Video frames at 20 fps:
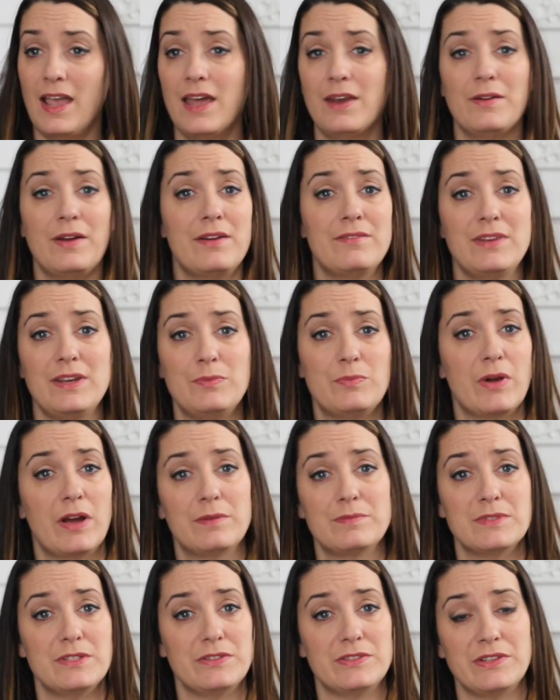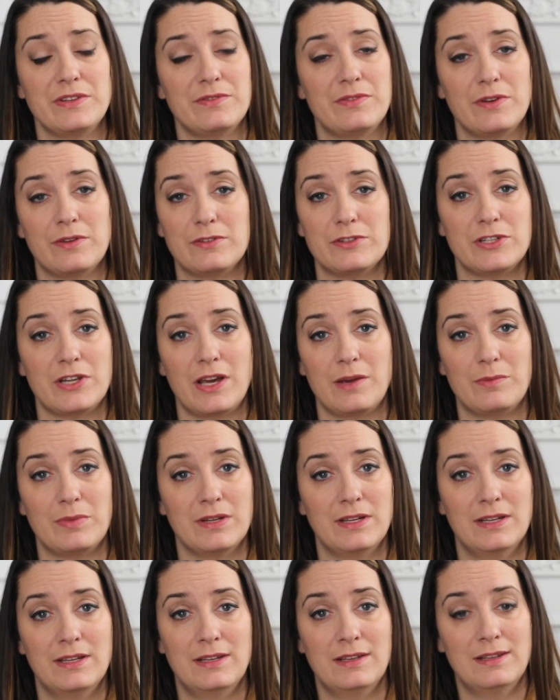I don't have any problems using Photoshop,
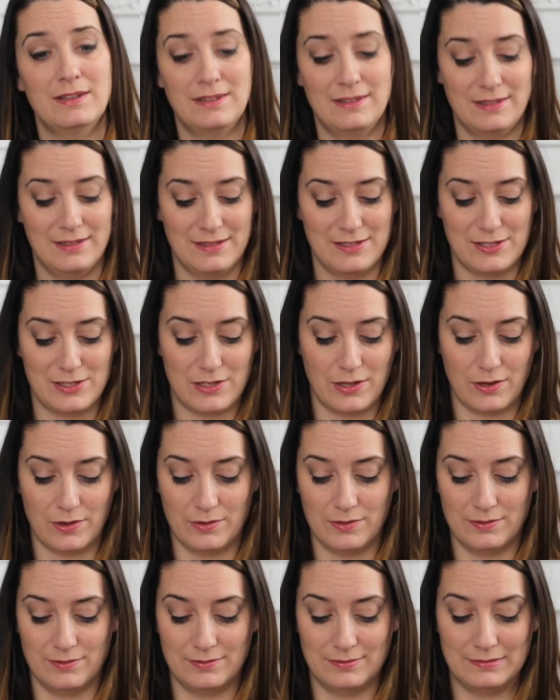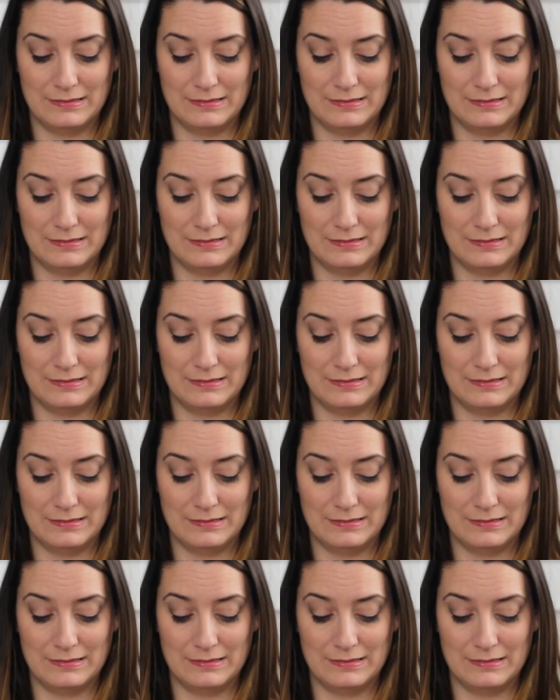so